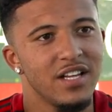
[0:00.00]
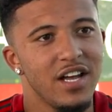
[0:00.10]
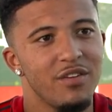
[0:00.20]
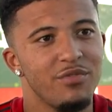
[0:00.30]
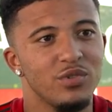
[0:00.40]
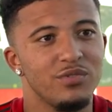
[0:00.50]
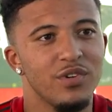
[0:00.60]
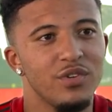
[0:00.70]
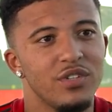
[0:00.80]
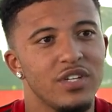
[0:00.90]
No, it feels
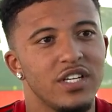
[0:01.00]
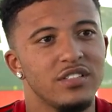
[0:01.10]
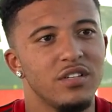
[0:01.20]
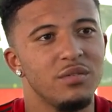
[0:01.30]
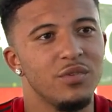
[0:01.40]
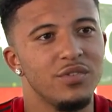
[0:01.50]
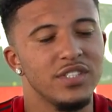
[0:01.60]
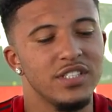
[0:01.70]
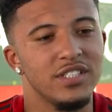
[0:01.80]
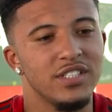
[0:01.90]
very nice.
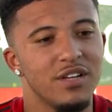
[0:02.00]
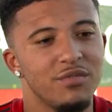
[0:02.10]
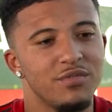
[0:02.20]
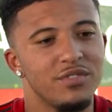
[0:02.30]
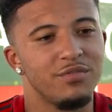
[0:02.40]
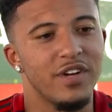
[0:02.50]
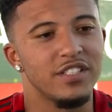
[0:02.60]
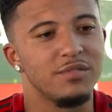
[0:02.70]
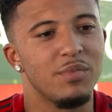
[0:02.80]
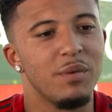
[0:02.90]
Obviously, to have
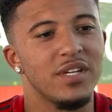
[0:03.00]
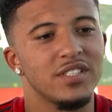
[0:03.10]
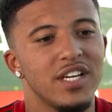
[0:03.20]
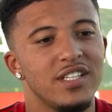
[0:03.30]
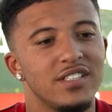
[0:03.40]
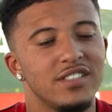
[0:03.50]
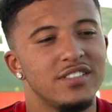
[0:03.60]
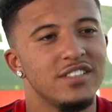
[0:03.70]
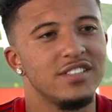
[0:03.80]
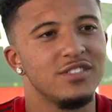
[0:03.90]
fans by my side
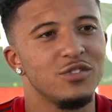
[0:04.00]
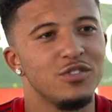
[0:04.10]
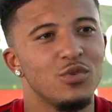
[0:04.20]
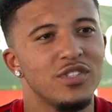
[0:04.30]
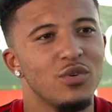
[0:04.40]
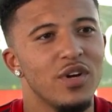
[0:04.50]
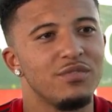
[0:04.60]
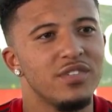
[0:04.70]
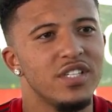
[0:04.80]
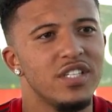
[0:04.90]
is always a
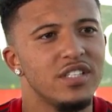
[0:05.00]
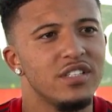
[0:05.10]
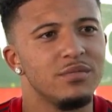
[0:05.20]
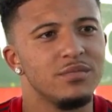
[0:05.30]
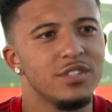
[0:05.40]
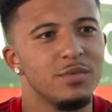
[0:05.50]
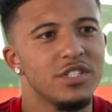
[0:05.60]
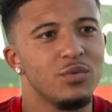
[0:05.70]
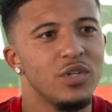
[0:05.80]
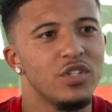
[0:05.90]
great feeling,
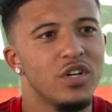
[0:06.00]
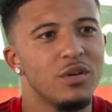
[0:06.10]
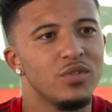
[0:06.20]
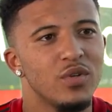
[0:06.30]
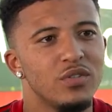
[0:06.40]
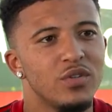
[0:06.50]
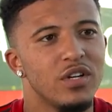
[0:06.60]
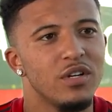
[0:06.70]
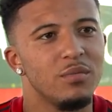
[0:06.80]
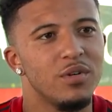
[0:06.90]
especially when you come into a new
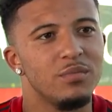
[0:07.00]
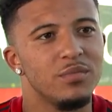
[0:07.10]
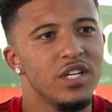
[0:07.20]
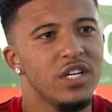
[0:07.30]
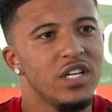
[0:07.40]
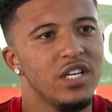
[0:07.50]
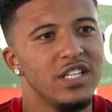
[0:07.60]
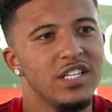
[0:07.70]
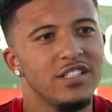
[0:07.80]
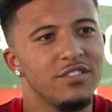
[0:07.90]
club.
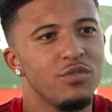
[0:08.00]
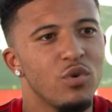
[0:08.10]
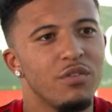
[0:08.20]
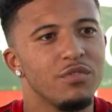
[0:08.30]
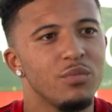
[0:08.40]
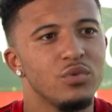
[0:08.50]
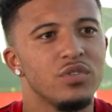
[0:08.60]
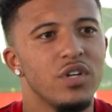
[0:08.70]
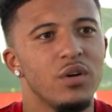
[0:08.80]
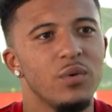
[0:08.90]
You need to feel comfortable
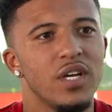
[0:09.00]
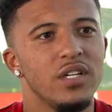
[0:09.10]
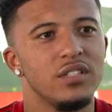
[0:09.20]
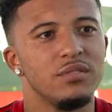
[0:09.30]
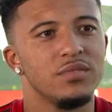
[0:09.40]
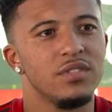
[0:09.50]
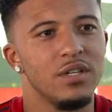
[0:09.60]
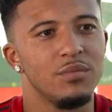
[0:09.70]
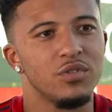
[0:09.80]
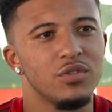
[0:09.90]
straight away, and
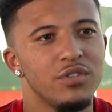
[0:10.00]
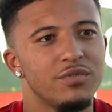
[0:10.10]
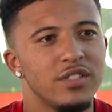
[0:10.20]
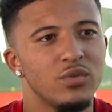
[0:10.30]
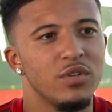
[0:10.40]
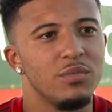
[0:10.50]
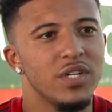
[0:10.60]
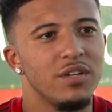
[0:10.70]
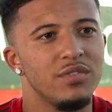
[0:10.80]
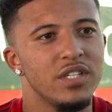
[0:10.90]
I'm sure the fans will give me
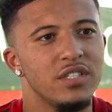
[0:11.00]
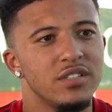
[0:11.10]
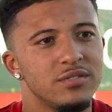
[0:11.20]
that feeling.